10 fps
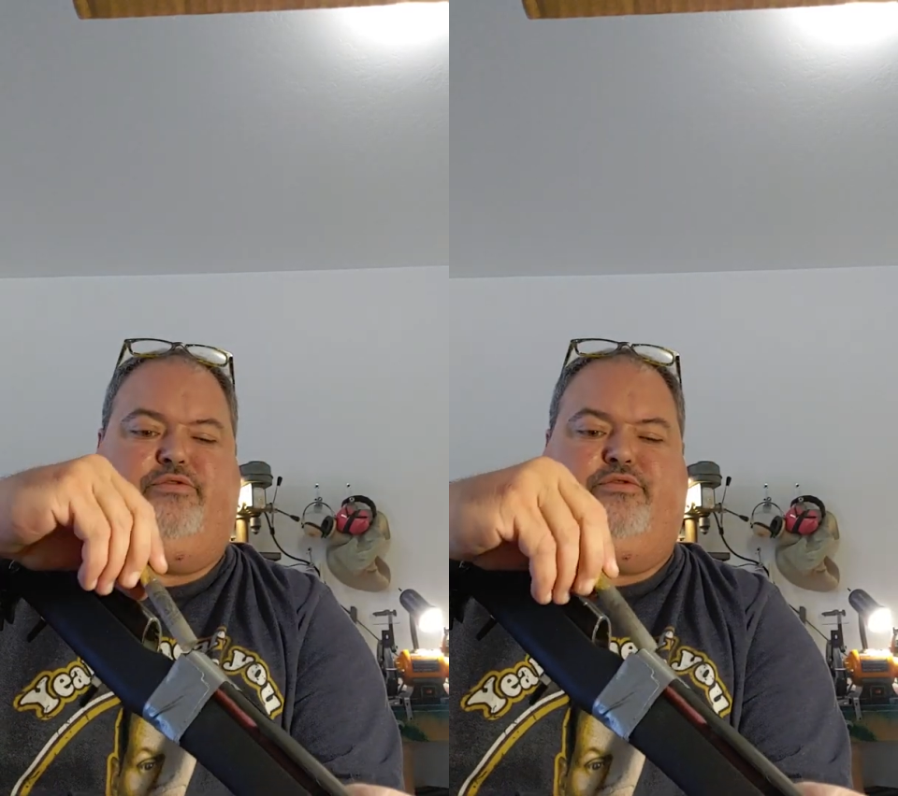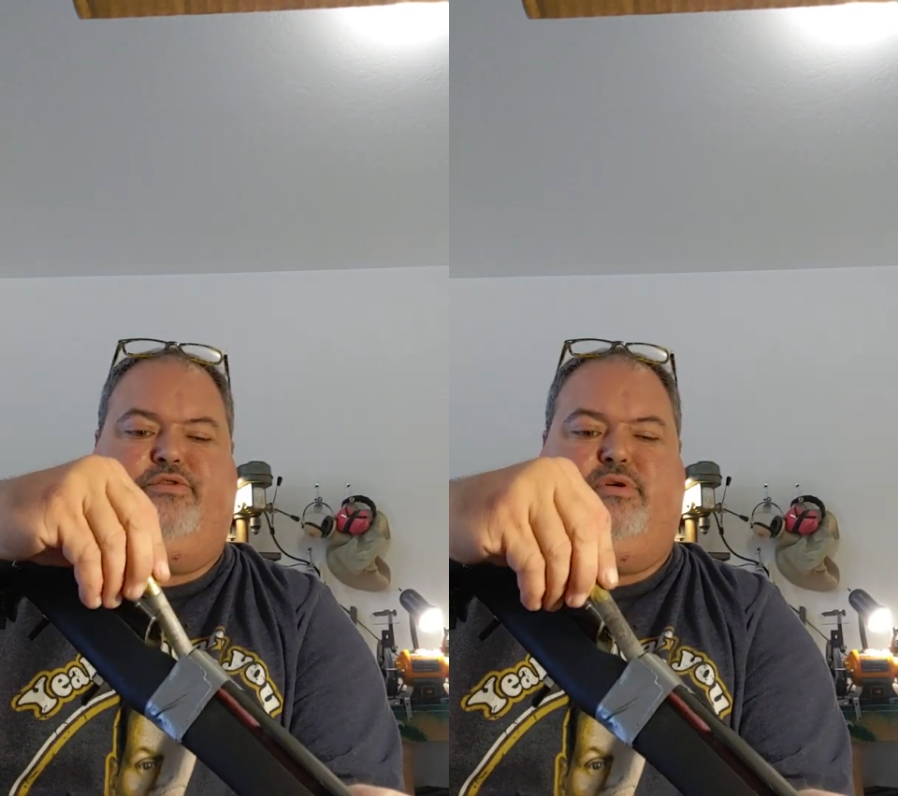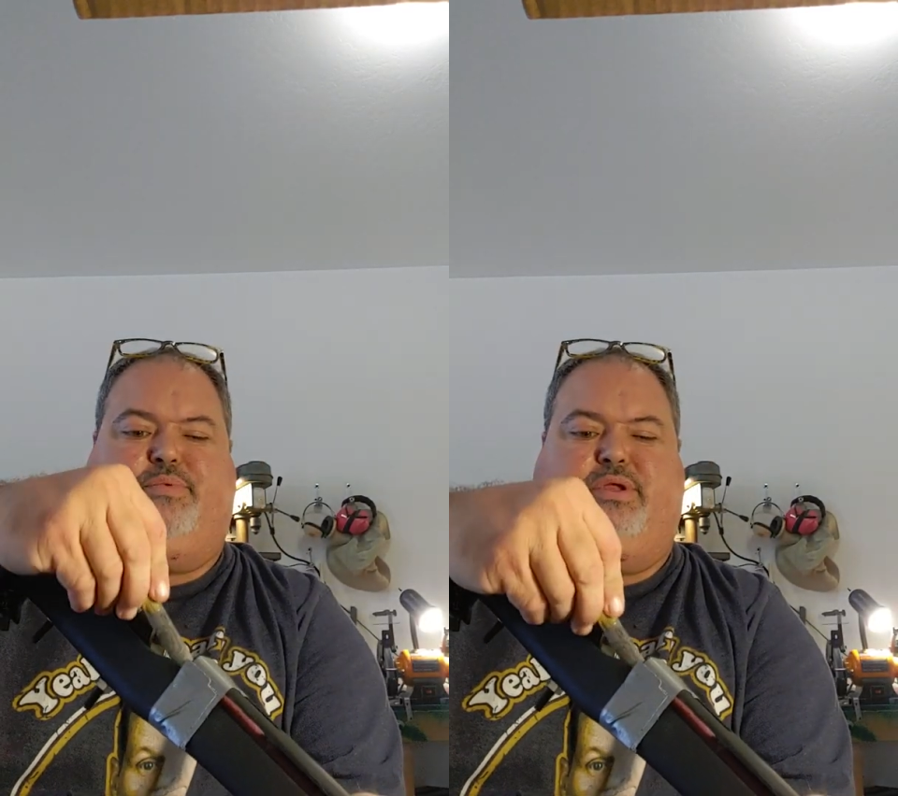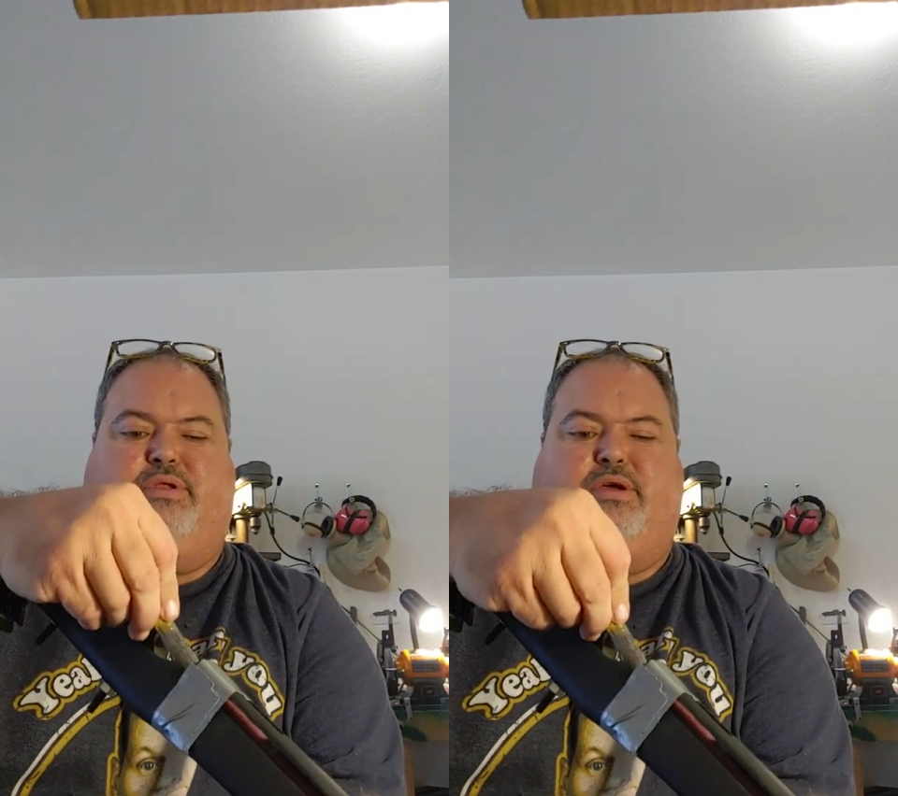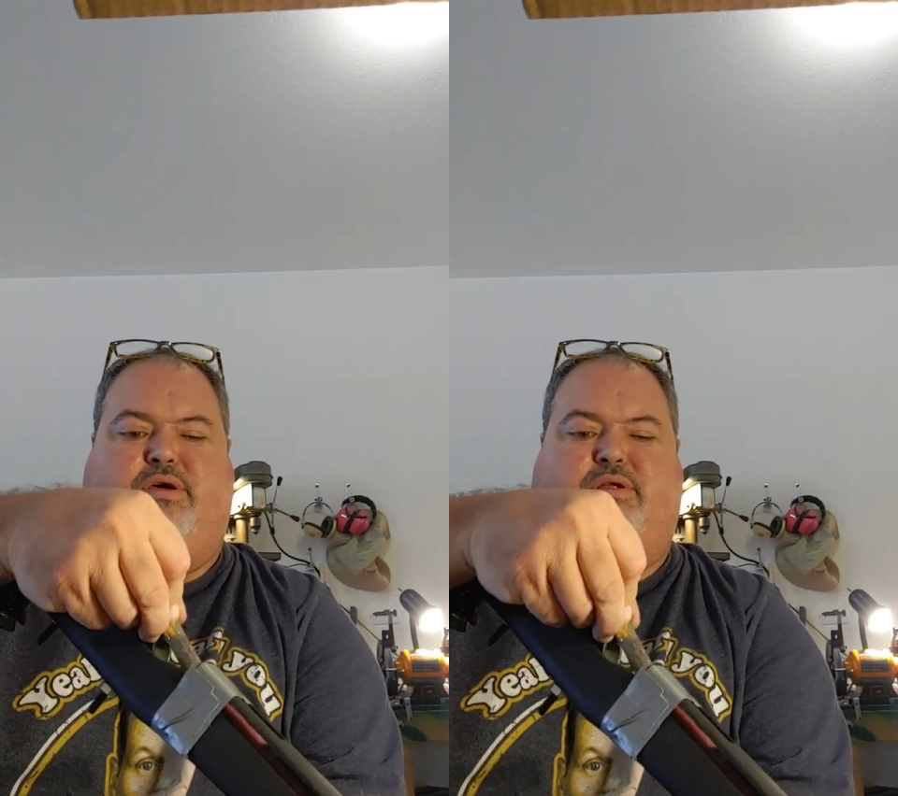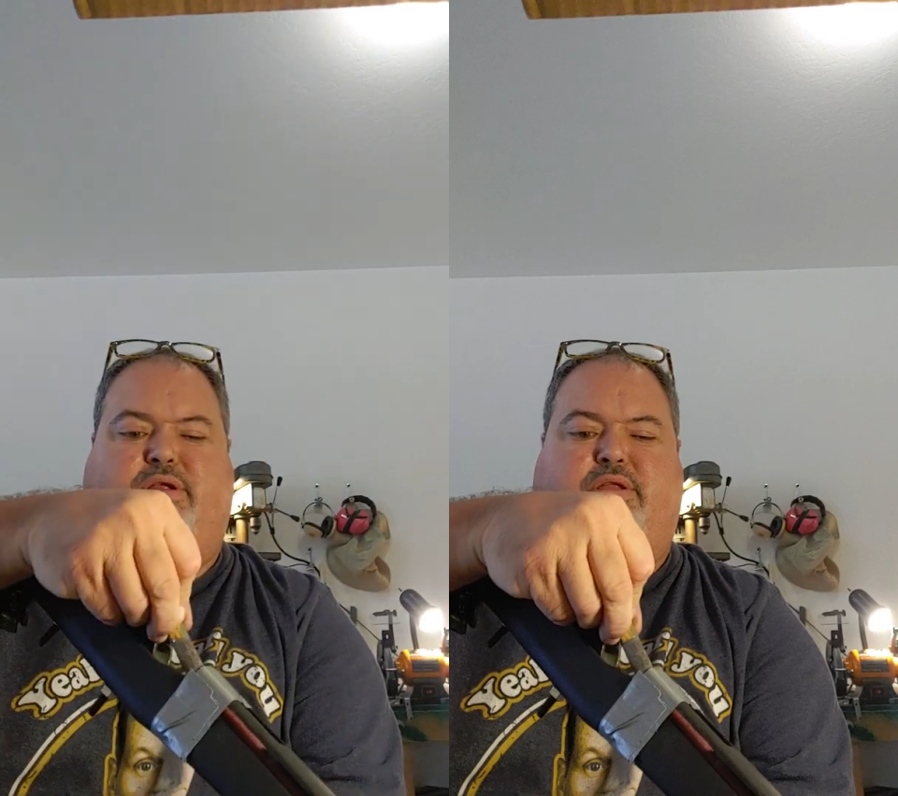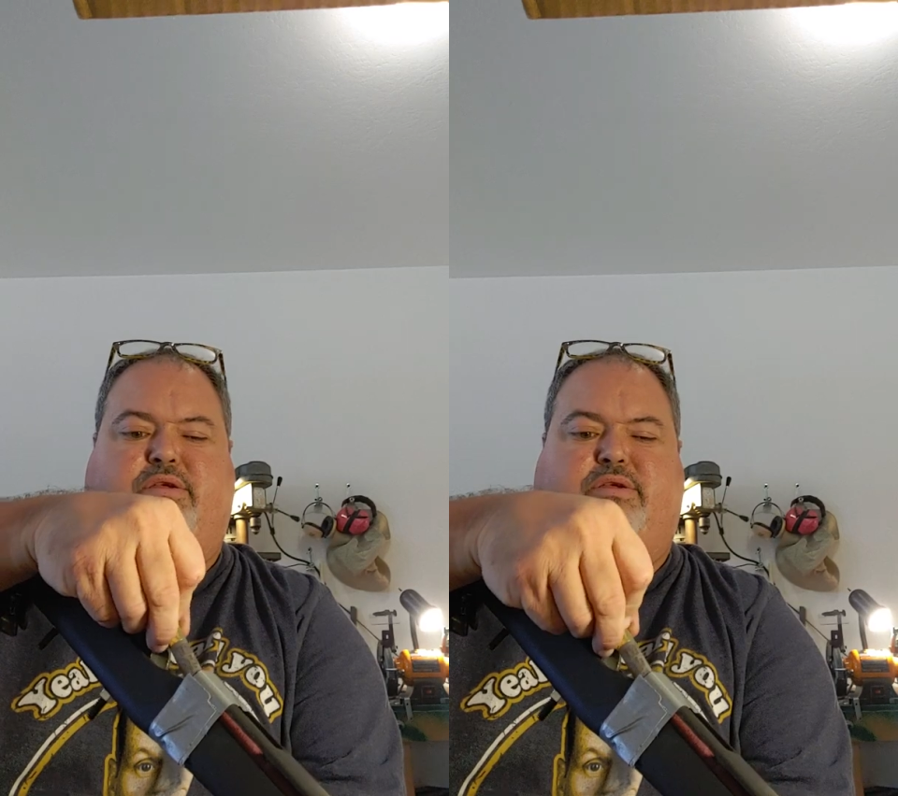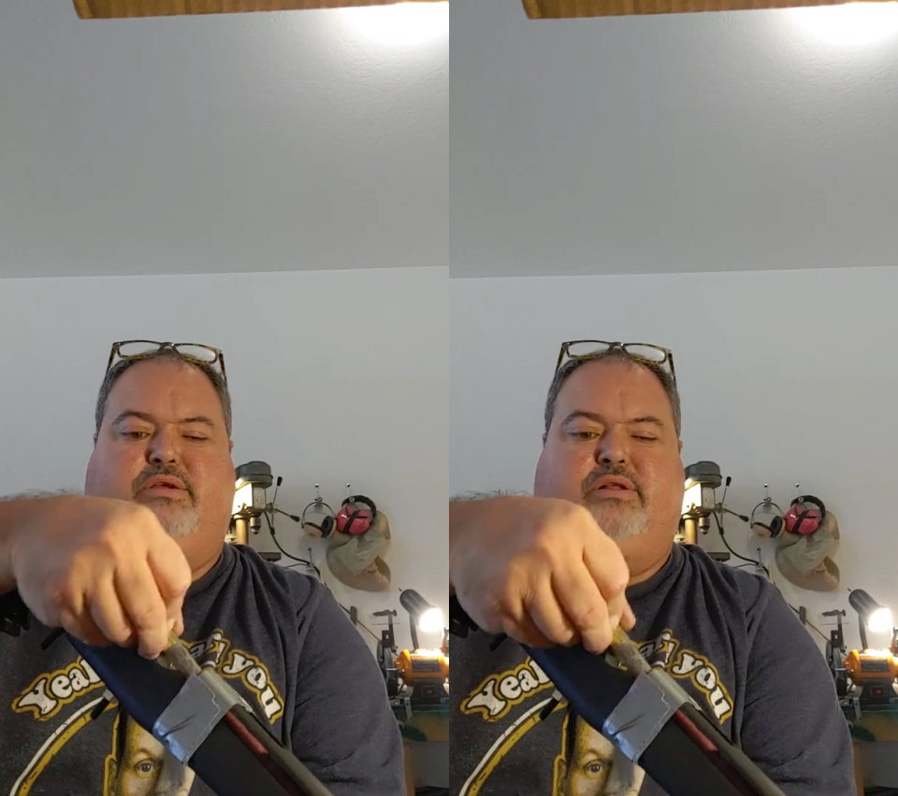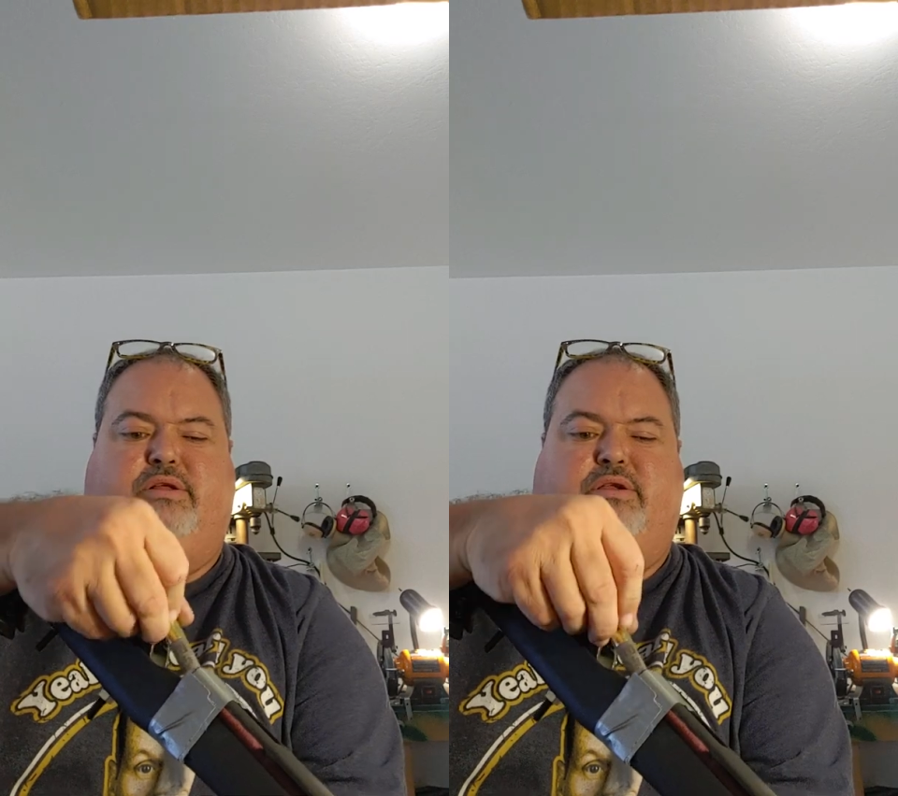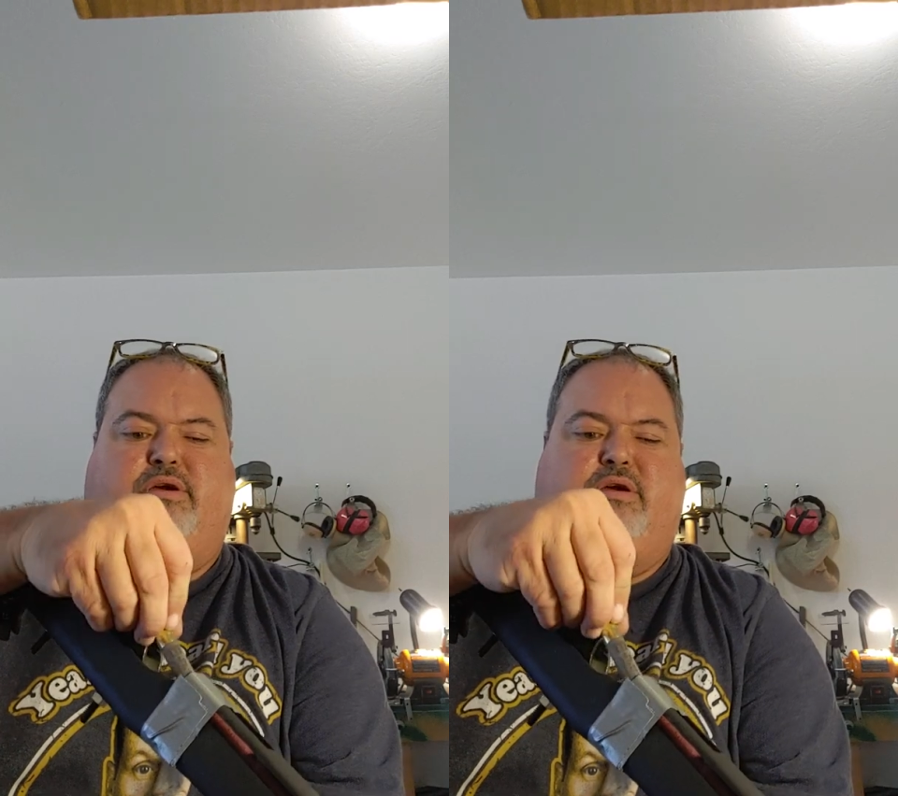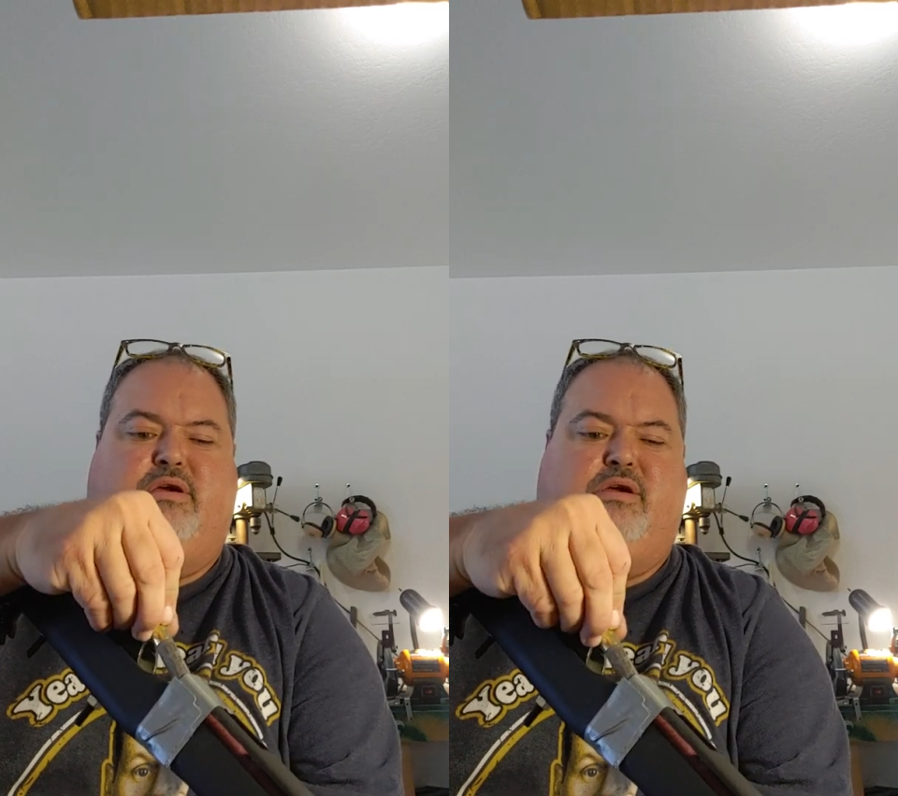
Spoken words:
drop it down in the cylinder.